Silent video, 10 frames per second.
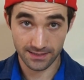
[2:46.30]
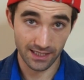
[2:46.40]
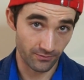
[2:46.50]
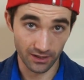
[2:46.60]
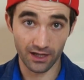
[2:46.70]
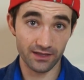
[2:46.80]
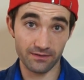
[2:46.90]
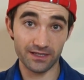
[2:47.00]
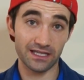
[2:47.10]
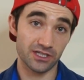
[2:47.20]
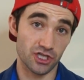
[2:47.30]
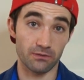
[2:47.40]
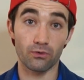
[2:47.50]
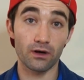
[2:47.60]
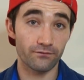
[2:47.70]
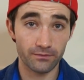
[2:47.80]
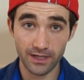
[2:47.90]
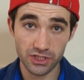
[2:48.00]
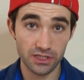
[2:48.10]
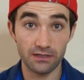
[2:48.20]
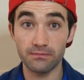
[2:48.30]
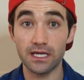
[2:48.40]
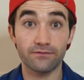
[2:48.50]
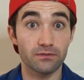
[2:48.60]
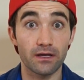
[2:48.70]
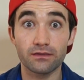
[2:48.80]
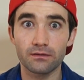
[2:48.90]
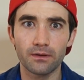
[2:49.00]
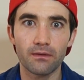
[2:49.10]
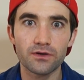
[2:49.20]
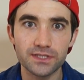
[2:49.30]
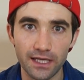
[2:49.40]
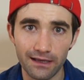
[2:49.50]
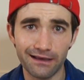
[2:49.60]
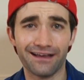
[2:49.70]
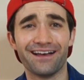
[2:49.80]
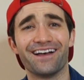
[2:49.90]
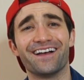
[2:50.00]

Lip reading: as time went on, they begin to share more information than me after my third mimosa.